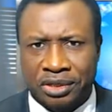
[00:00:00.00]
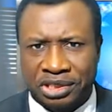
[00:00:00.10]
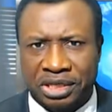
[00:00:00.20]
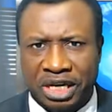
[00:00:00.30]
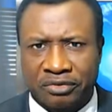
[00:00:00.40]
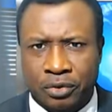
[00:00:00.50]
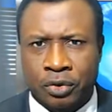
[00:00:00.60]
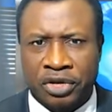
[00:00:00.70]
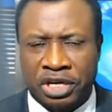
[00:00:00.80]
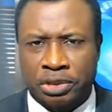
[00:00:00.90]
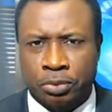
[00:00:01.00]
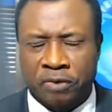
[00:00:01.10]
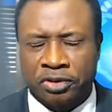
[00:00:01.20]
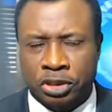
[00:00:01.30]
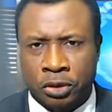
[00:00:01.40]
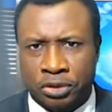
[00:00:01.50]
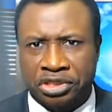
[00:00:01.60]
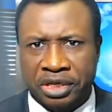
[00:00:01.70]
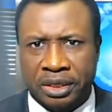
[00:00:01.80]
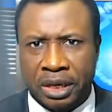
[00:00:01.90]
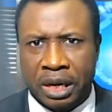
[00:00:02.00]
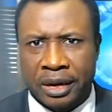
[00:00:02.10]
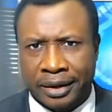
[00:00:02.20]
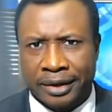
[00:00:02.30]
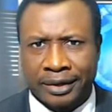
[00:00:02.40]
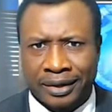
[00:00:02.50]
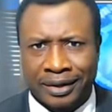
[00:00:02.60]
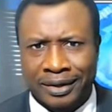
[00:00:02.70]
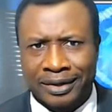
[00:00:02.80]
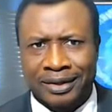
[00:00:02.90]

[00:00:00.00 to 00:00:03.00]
yourself. Who is Professor Hussein Ahan?